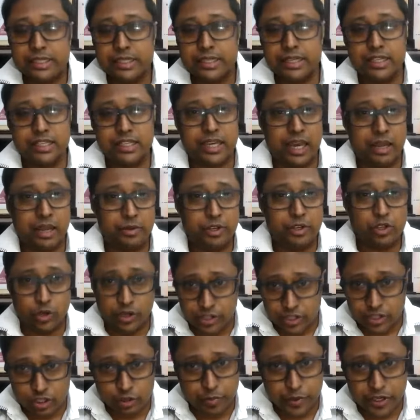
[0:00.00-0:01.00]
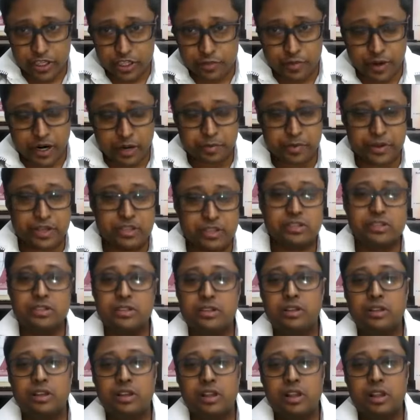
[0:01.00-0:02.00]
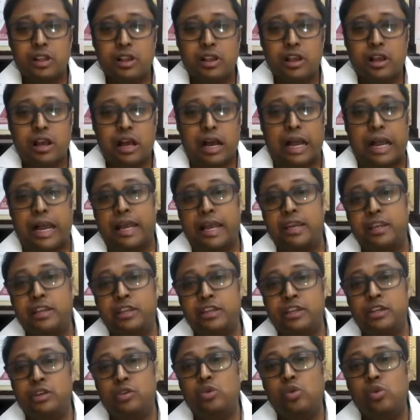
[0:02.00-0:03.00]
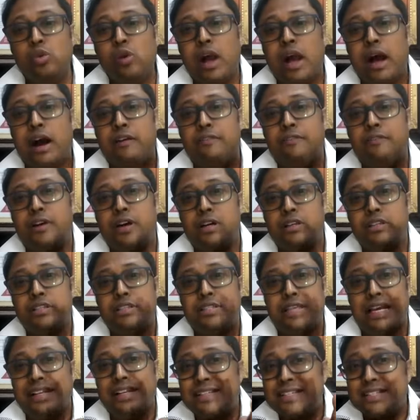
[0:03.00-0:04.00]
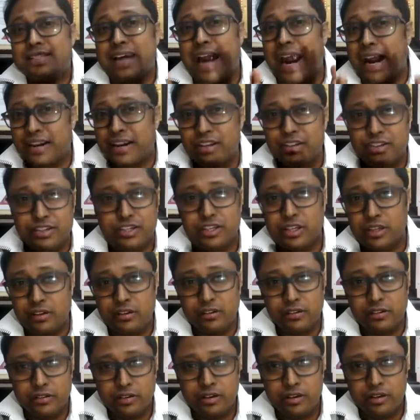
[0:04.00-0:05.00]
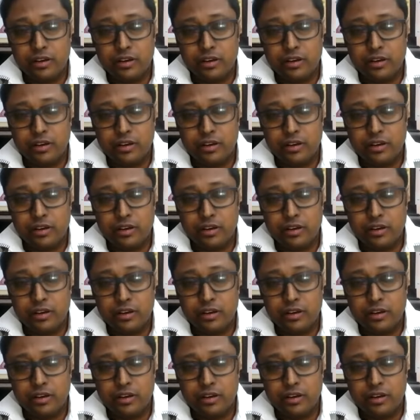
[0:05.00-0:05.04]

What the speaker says: It can be 20 rupees per piece. And you have a sales strategy